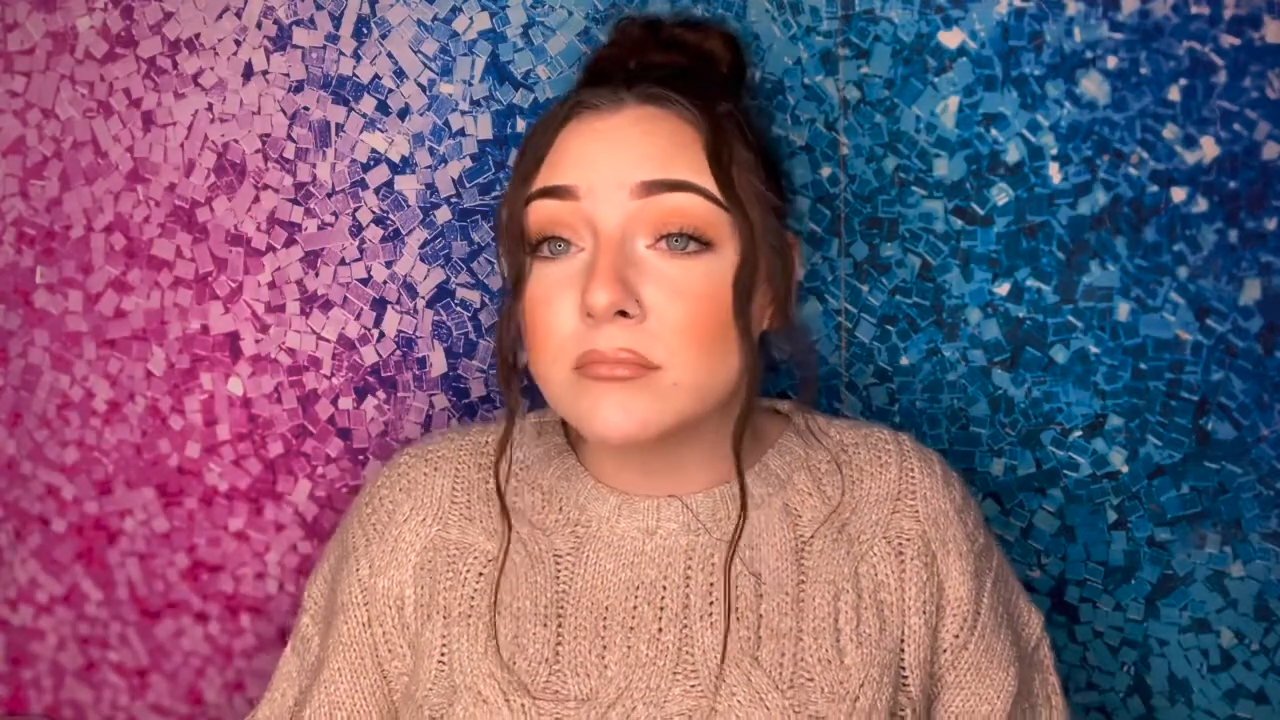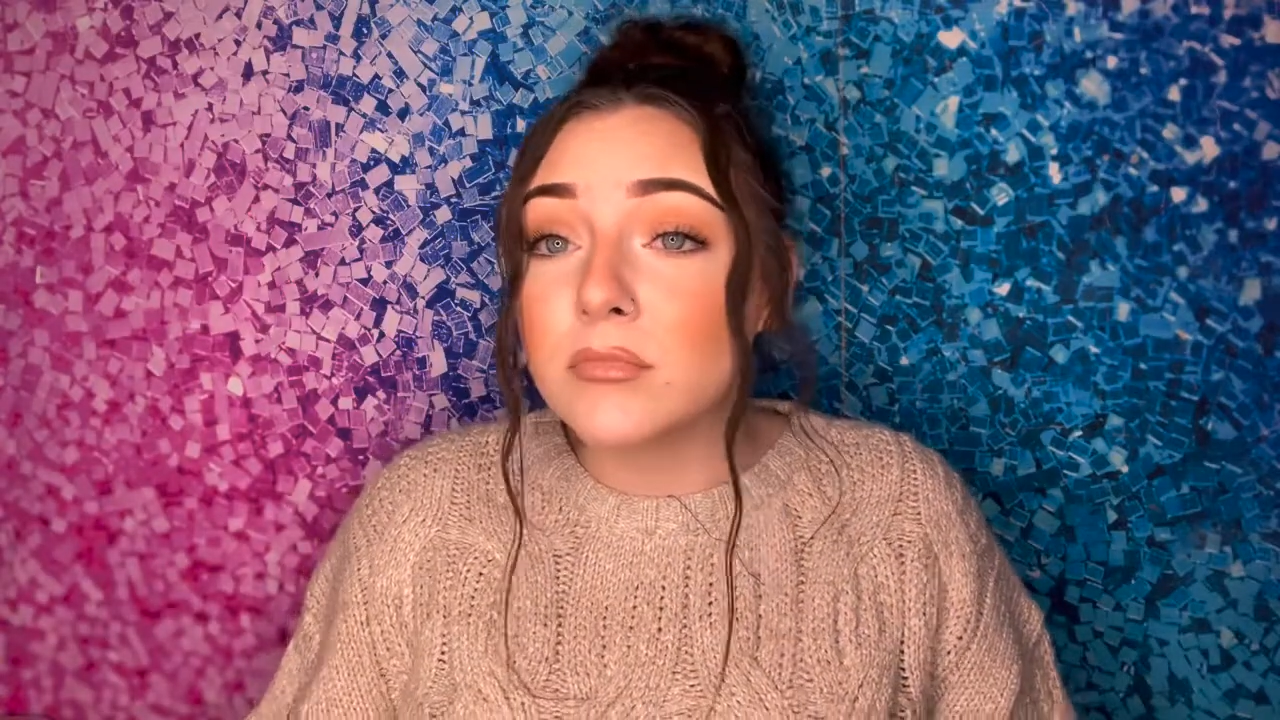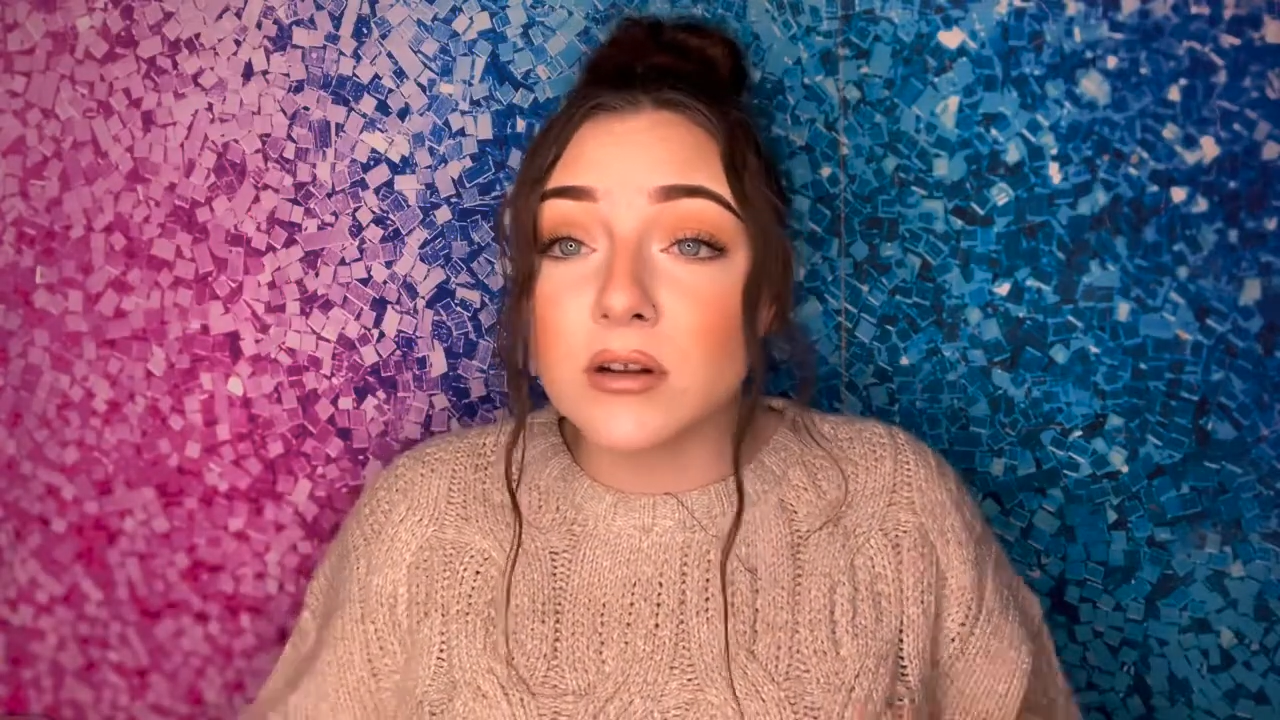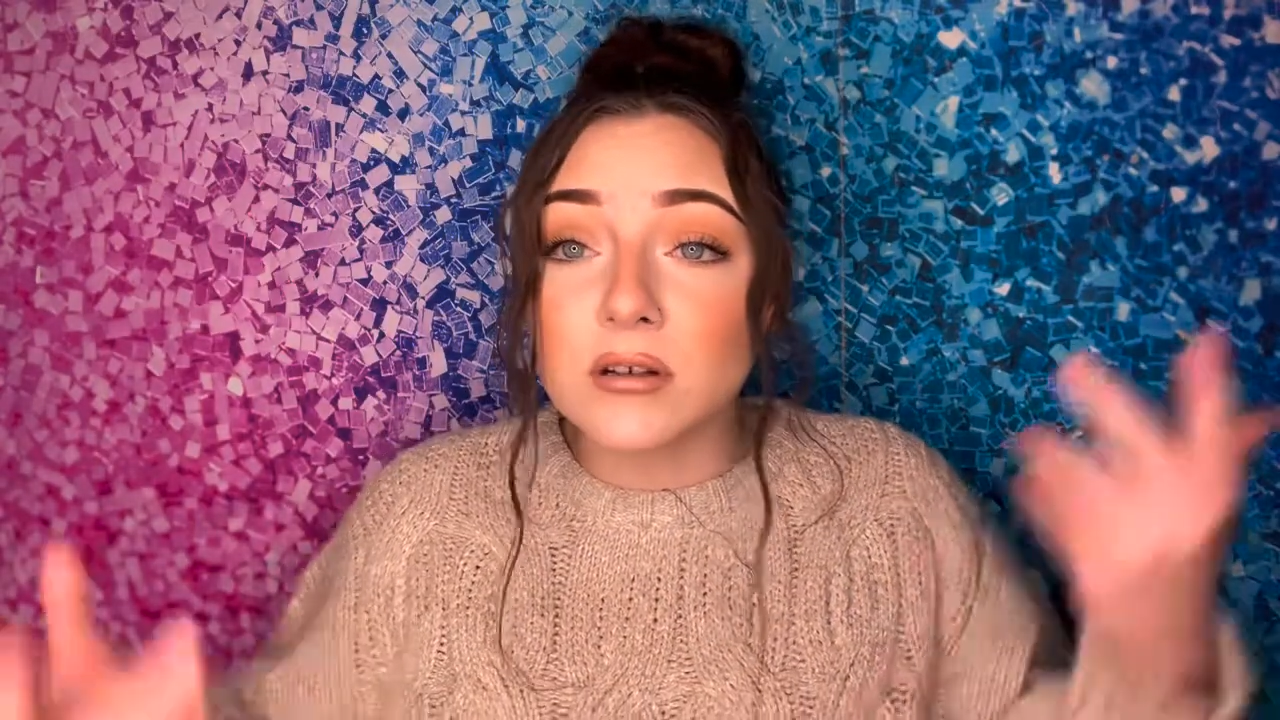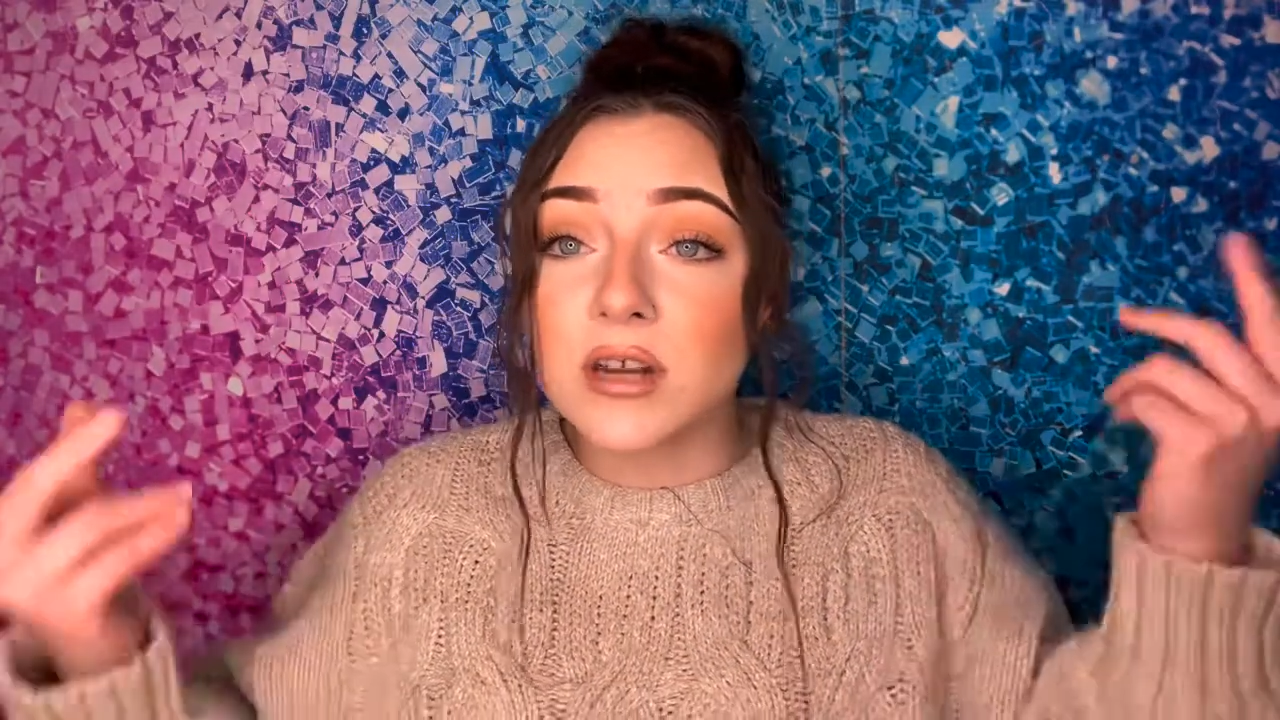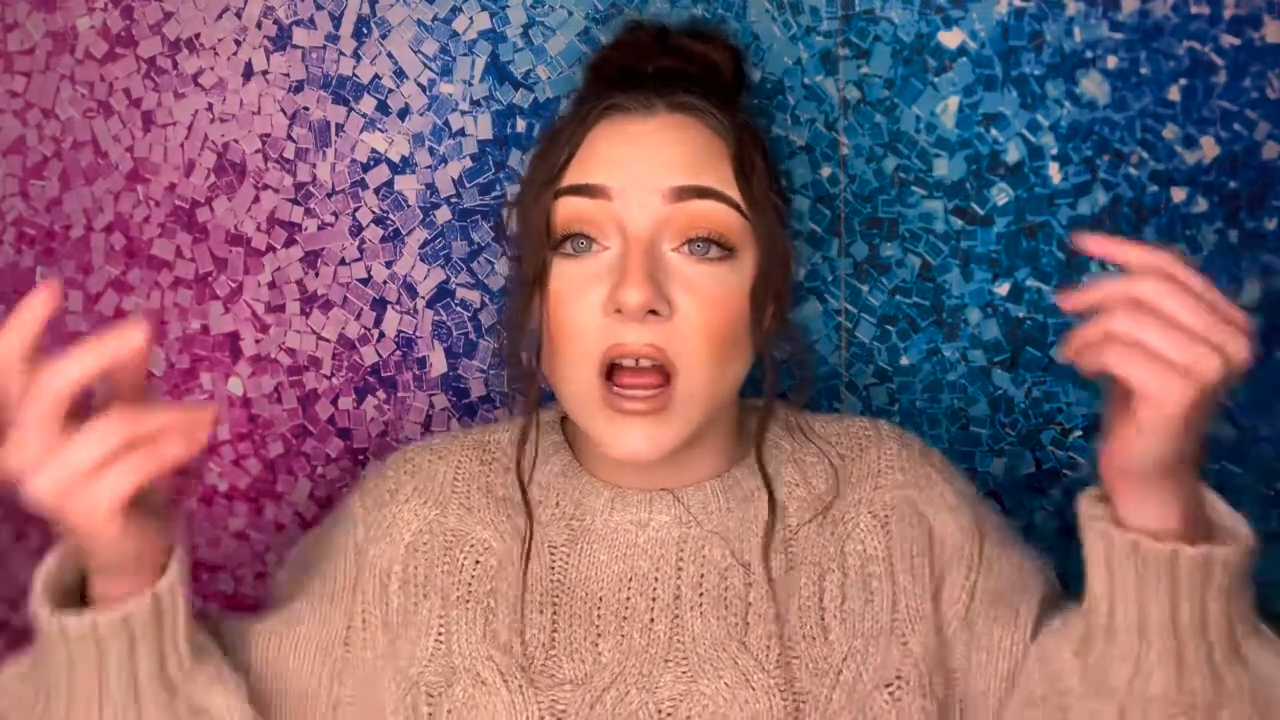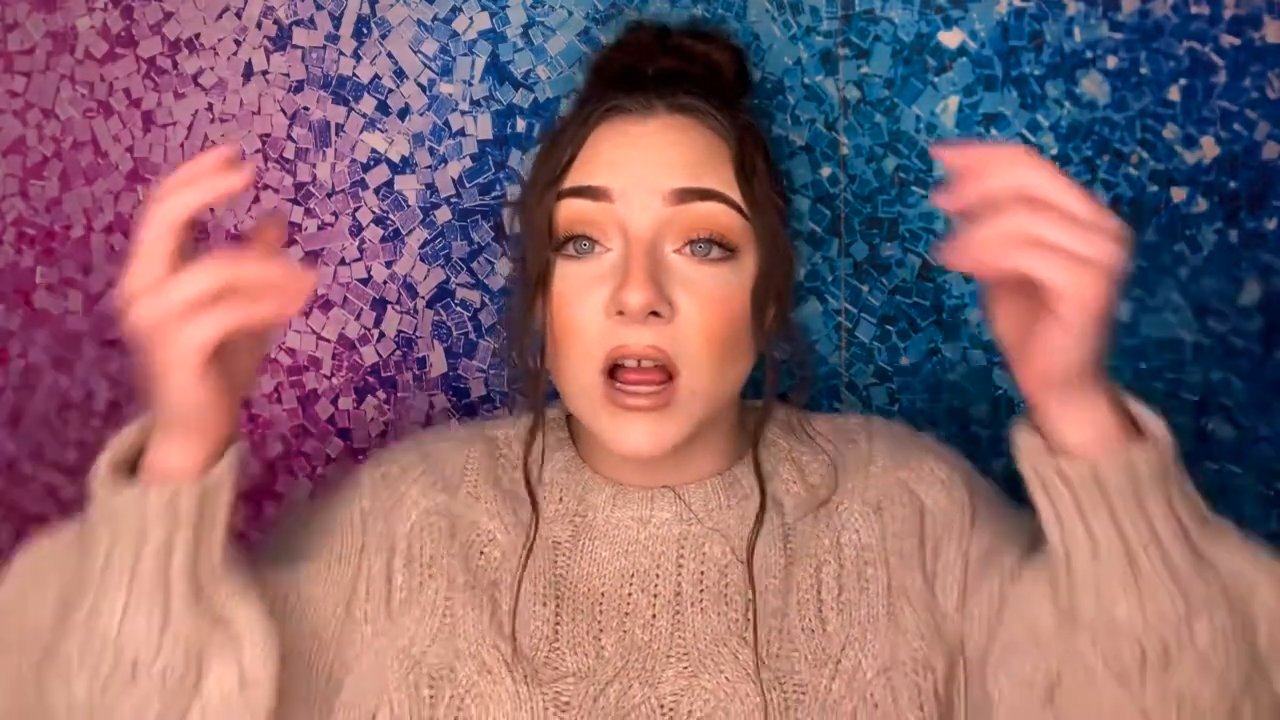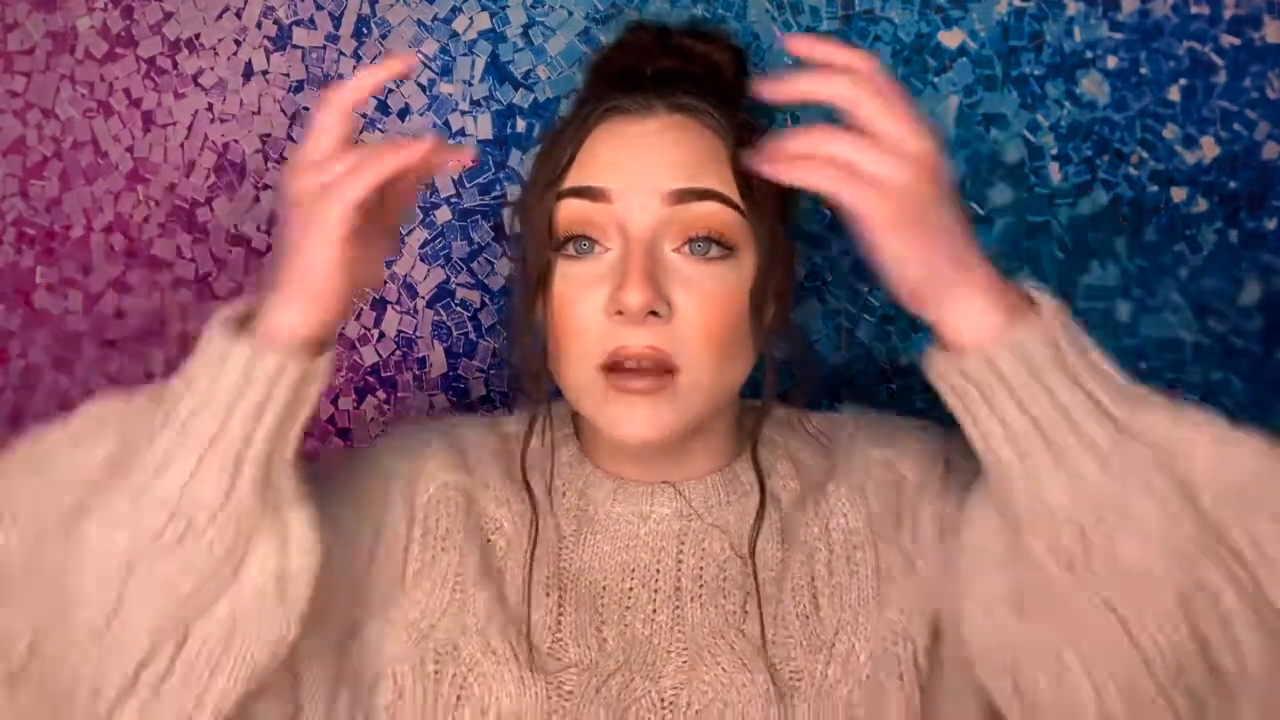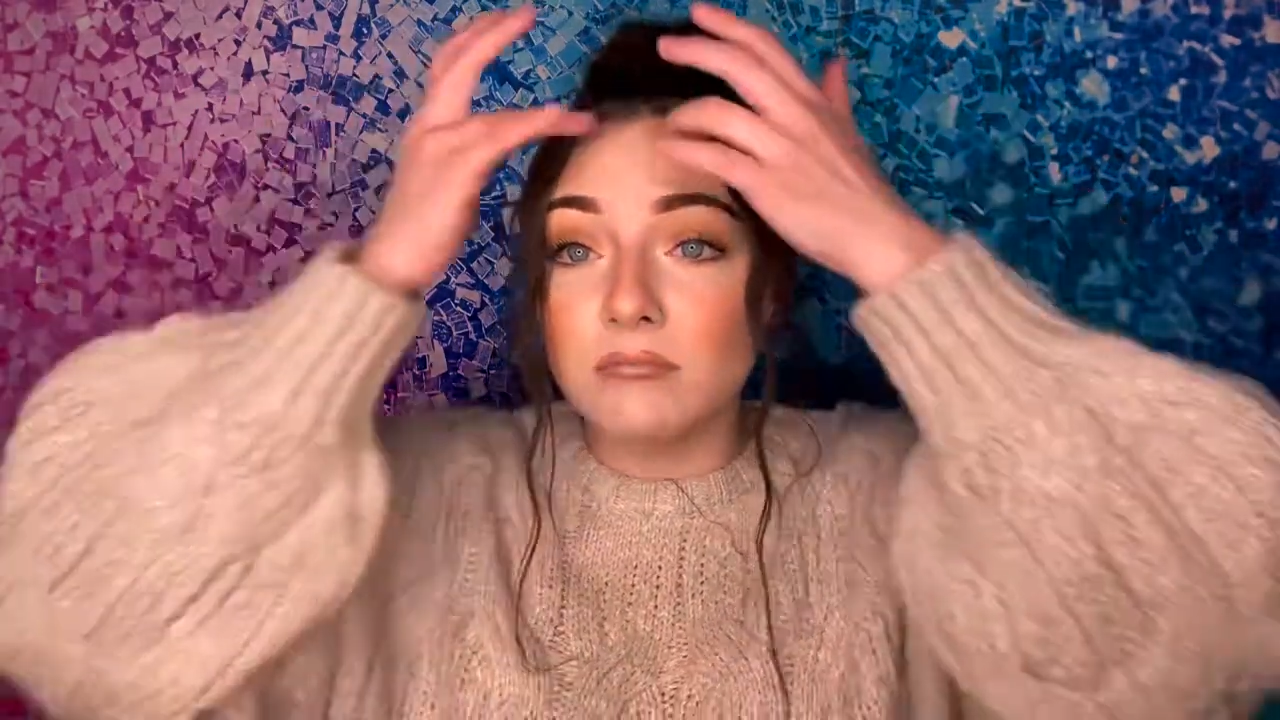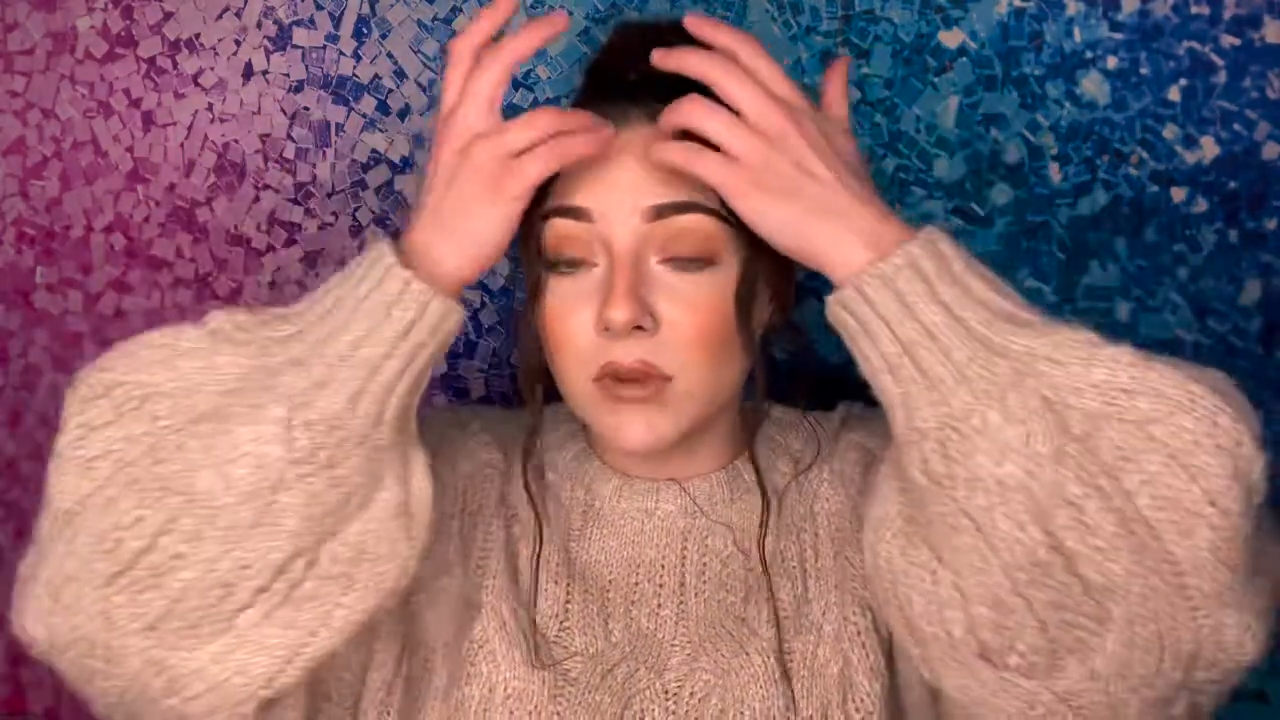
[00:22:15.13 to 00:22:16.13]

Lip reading: good time